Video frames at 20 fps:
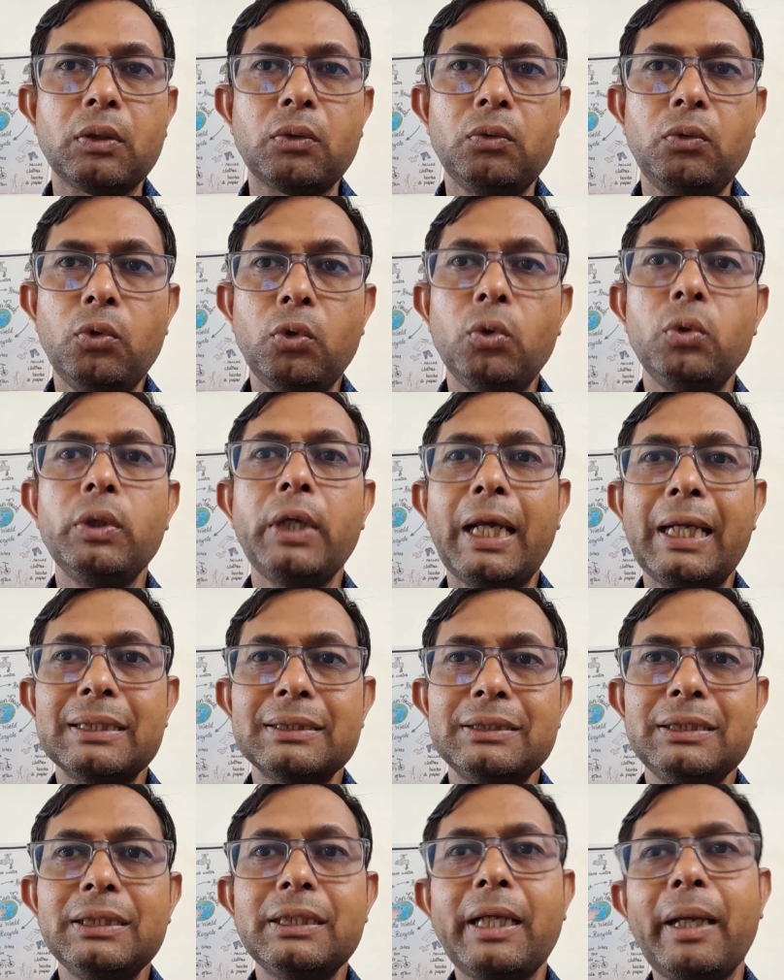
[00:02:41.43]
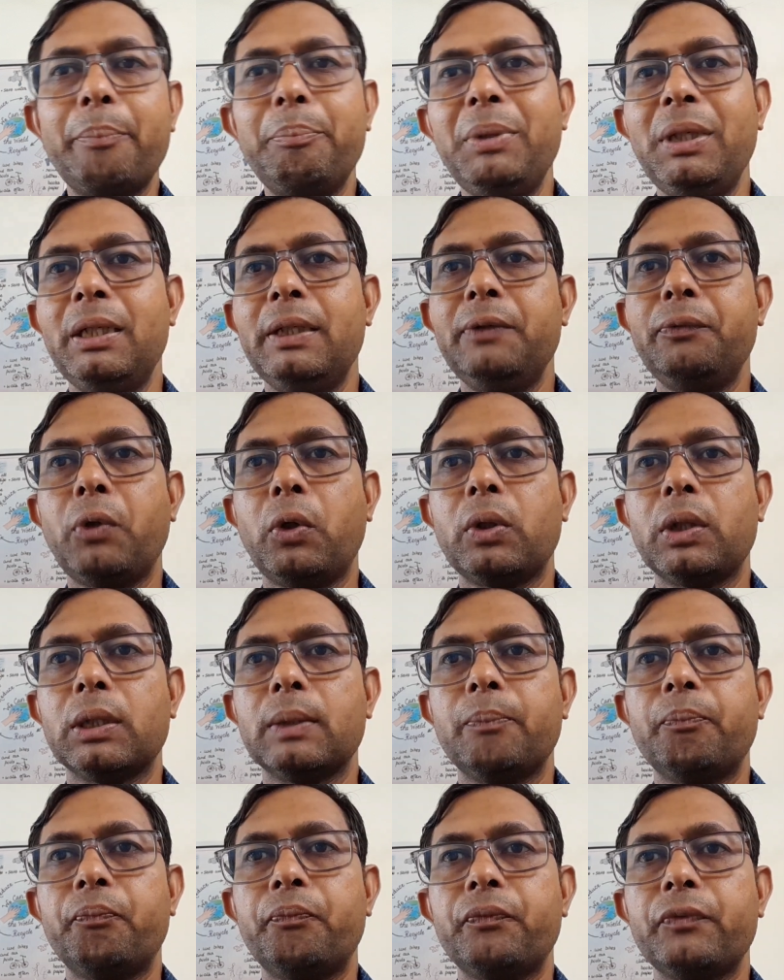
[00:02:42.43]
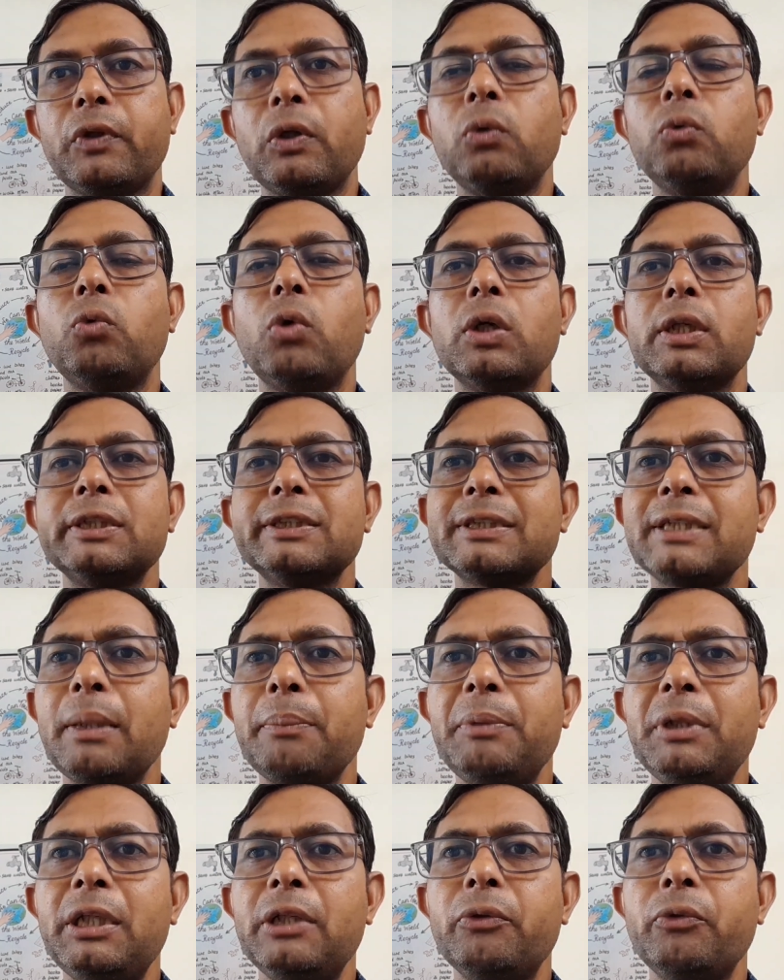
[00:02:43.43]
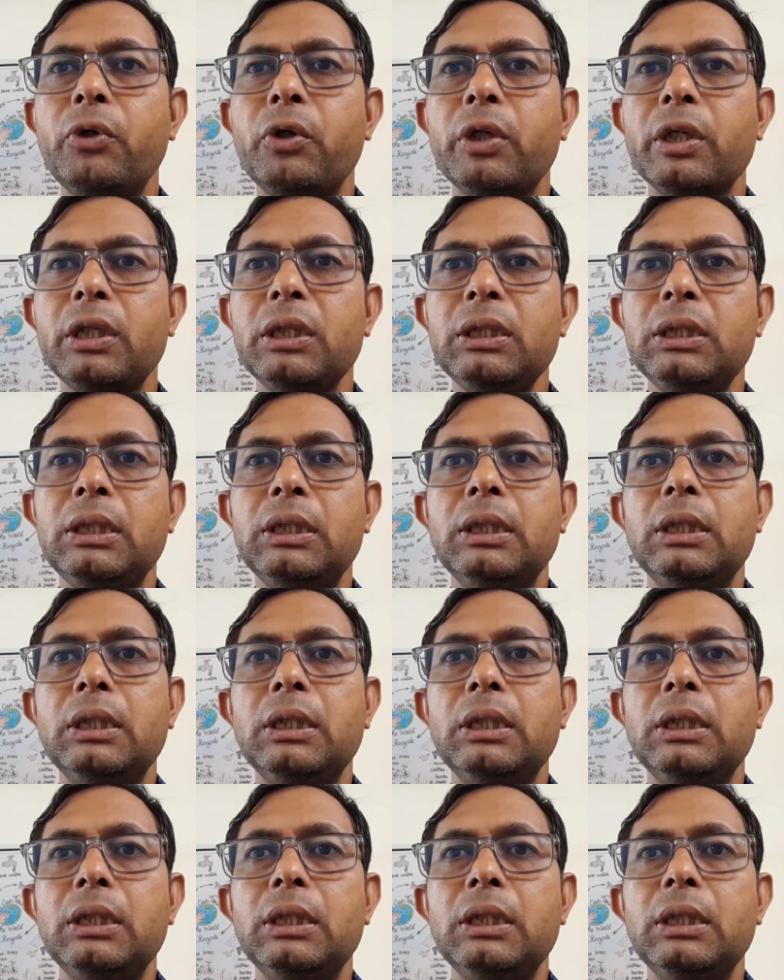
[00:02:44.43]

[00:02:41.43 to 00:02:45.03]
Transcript: known as the capillary water. Now what is capillary water?